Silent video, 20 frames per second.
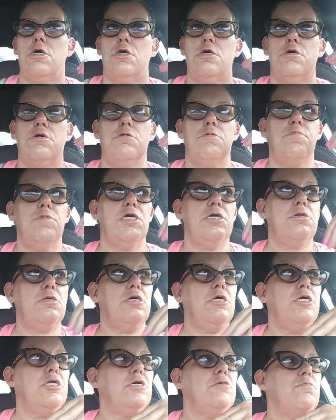Oh my
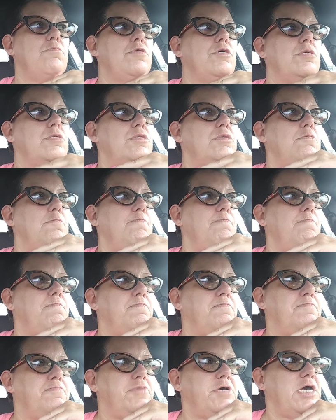god, it was
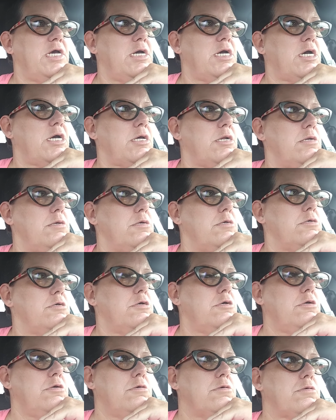bad.
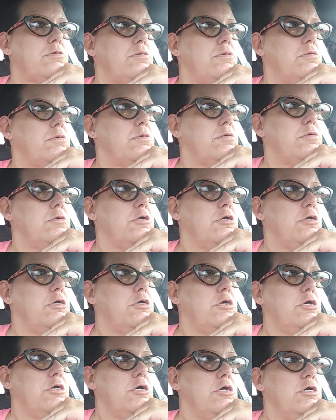Ugh.
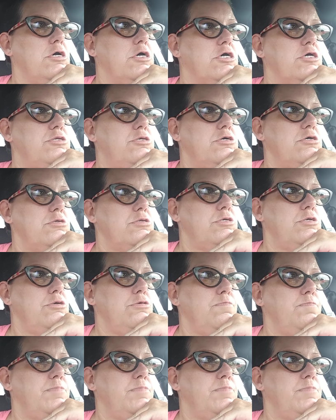I took two